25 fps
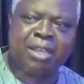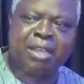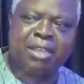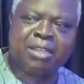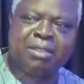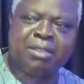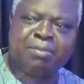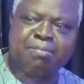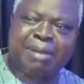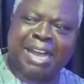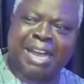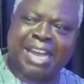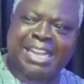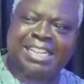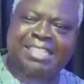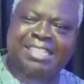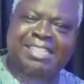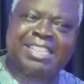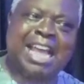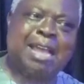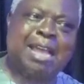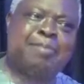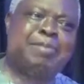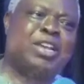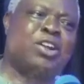By the
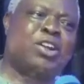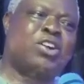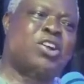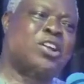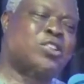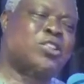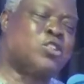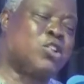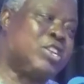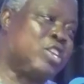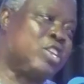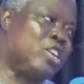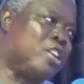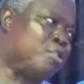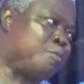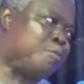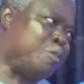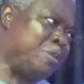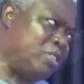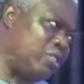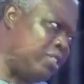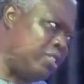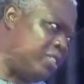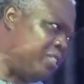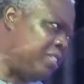time he got to the
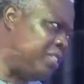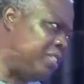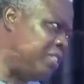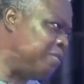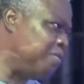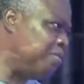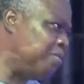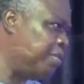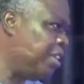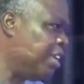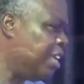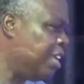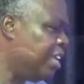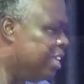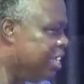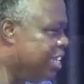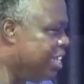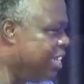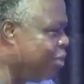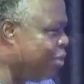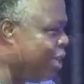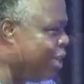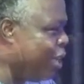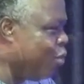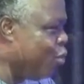hospital, they
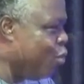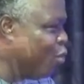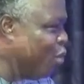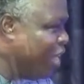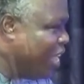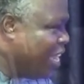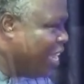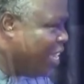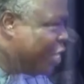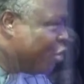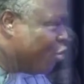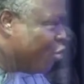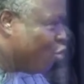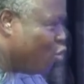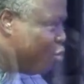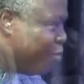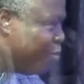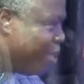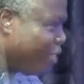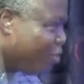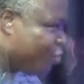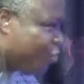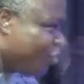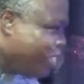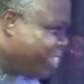were wheeling the woman to the